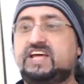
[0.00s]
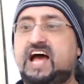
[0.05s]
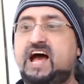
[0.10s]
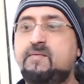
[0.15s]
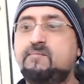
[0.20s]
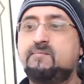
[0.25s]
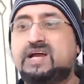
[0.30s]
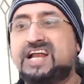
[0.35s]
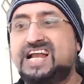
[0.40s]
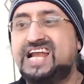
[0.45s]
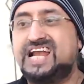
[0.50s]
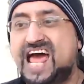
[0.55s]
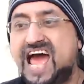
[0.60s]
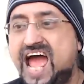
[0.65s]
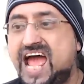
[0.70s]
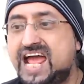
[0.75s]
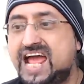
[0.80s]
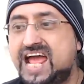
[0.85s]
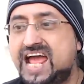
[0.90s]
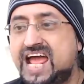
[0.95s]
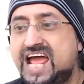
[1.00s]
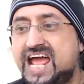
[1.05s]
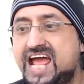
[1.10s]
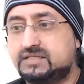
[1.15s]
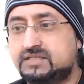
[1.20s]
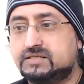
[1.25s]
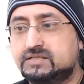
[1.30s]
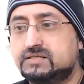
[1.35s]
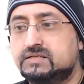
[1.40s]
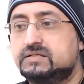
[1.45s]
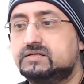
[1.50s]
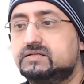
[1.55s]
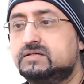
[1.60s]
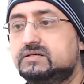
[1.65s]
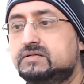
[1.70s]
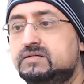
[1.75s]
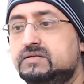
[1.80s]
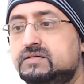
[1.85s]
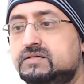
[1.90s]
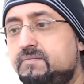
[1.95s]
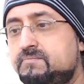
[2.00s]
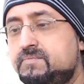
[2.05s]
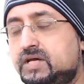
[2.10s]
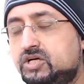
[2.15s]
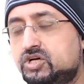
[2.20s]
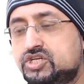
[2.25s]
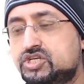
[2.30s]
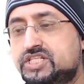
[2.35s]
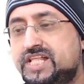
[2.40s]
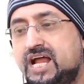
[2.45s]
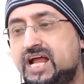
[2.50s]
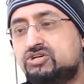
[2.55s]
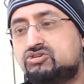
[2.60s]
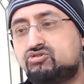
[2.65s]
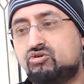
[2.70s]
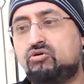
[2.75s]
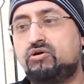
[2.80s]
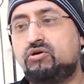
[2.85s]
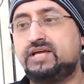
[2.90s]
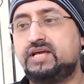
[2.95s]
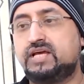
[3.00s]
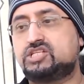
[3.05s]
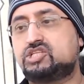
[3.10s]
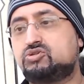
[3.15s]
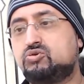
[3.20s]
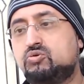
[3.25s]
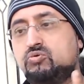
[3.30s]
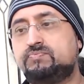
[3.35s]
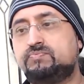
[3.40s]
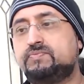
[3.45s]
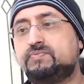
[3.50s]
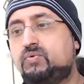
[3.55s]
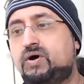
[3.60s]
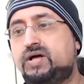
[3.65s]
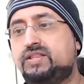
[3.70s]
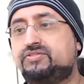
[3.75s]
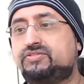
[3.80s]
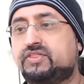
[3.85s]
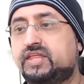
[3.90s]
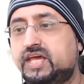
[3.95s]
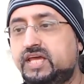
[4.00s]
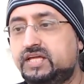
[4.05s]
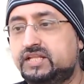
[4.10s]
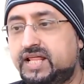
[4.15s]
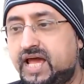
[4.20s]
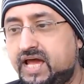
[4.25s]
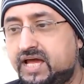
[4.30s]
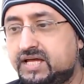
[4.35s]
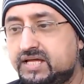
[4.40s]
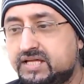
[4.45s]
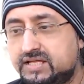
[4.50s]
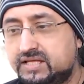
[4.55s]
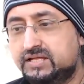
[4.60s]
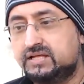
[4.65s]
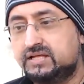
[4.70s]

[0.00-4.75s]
I'm glad, because that drawing has taught me one thing, that